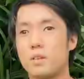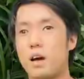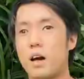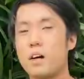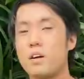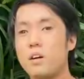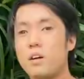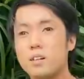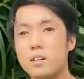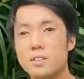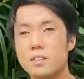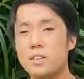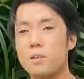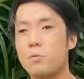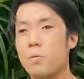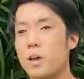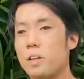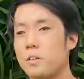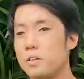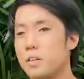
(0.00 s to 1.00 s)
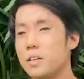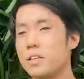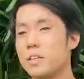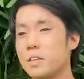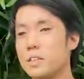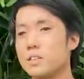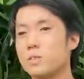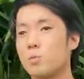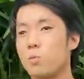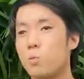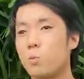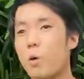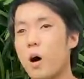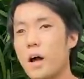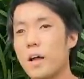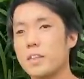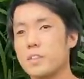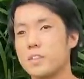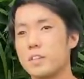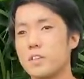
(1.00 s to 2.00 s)
I honestly went into this
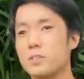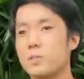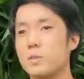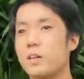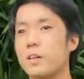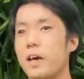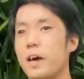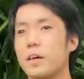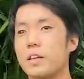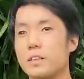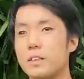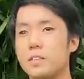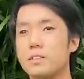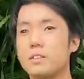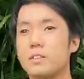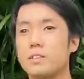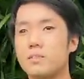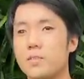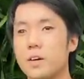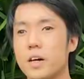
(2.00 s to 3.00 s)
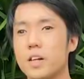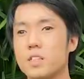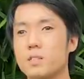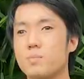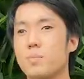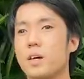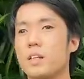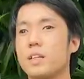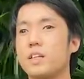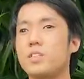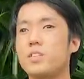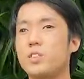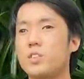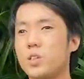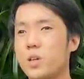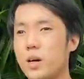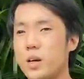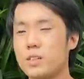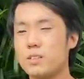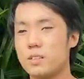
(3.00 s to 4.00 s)
wanting to like this device, but it
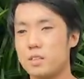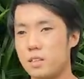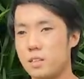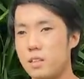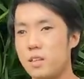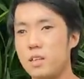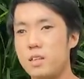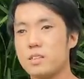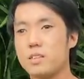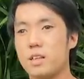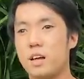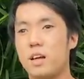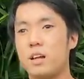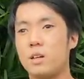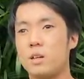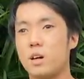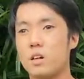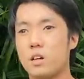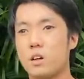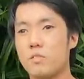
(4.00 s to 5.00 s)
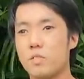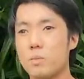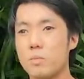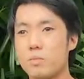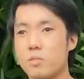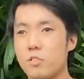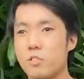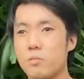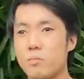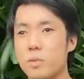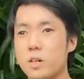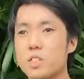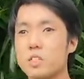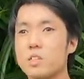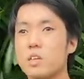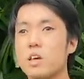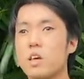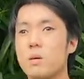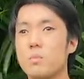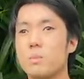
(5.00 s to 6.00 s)
just needs a lot of
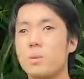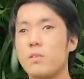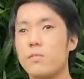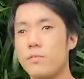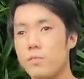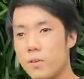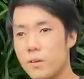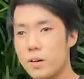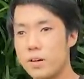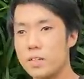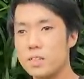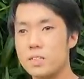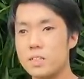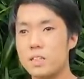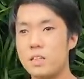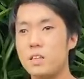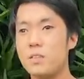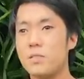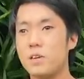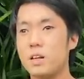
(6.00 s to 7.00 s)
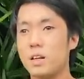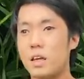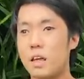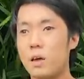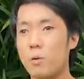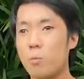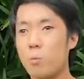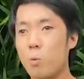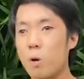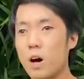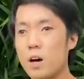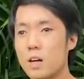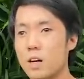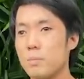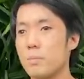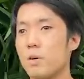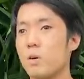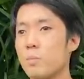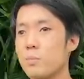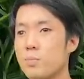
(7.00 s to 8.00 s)
improvements before it's even a
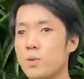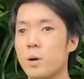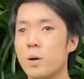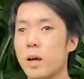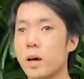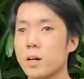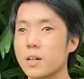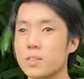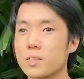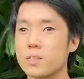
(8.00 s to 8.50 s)
workable product.